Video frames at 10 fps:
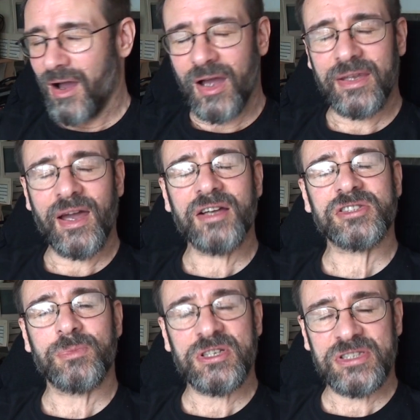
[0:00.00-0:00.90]
I
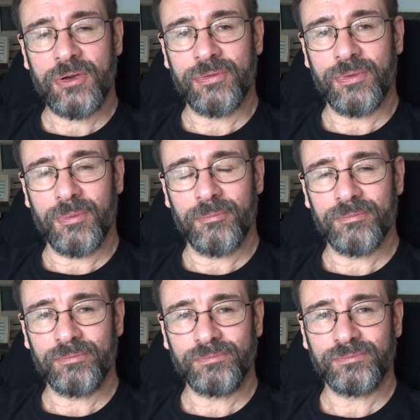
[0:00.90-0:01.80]
catch myself.
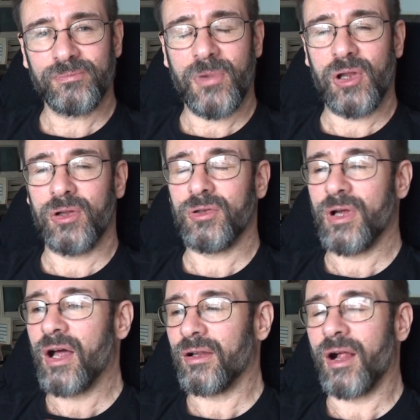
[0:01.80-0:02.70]

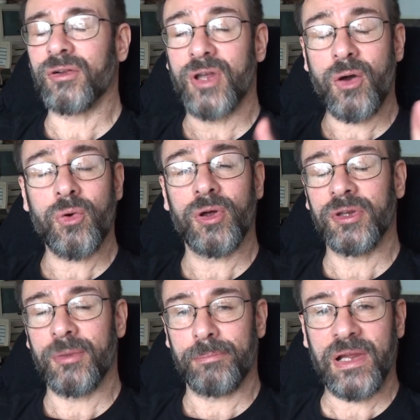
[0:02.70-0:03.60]
I'll go
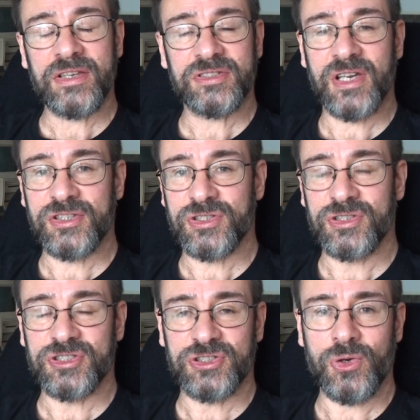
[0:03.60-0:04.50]
on the
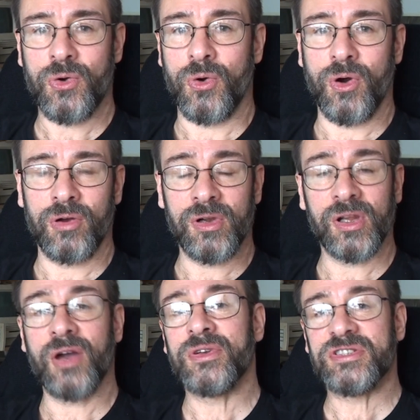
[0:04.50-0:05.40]
PlayStation Store, or I'll
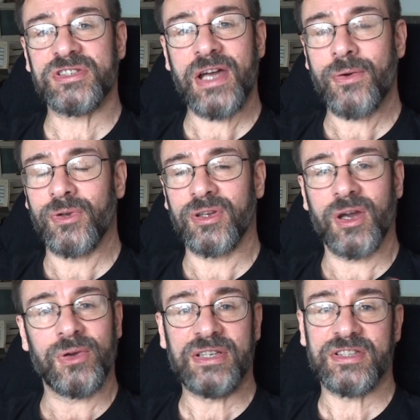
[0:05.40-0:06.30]
go into town and
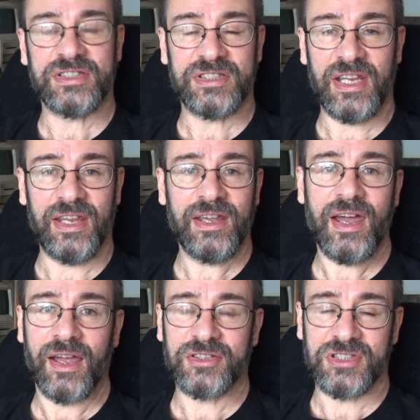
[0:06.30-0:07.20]
go into
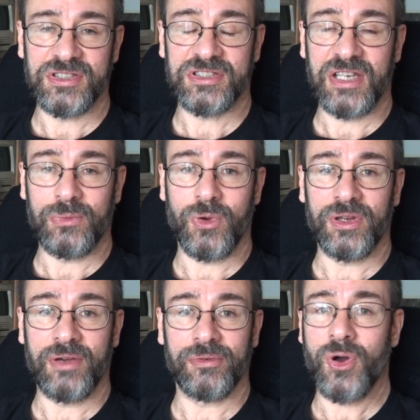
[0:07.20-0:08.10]
CEX and see
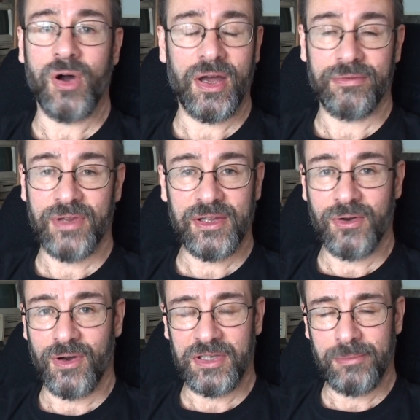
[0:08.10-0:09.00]
what they've got. Have they
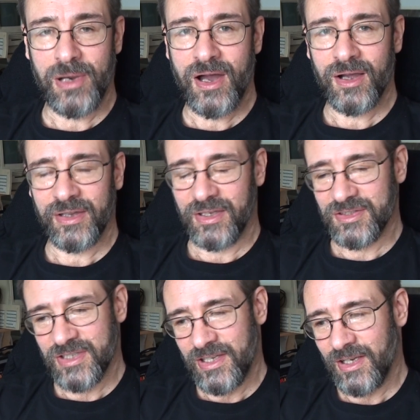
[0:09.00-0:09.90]
got any
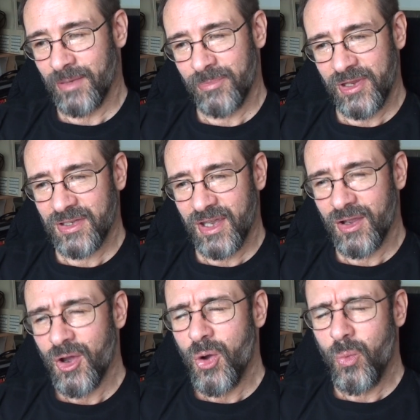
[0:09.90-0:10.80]
bargains? And then I'm thinking,
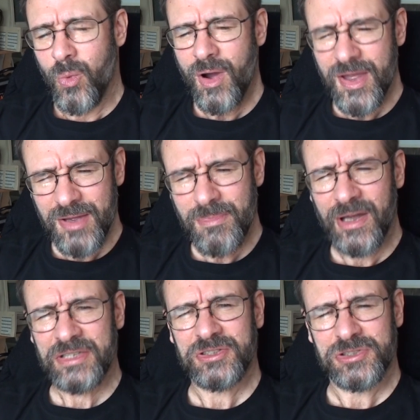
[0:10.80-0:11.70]
why am
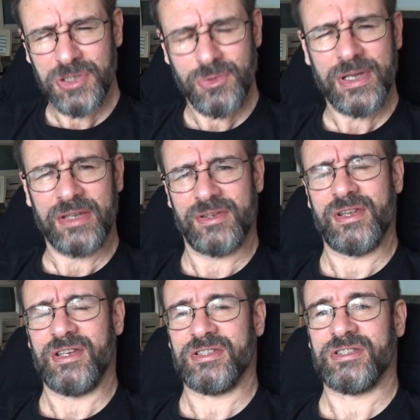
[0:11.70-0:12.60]
I doing
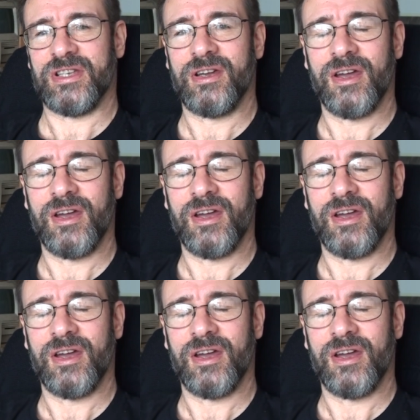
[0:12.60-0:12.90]
this?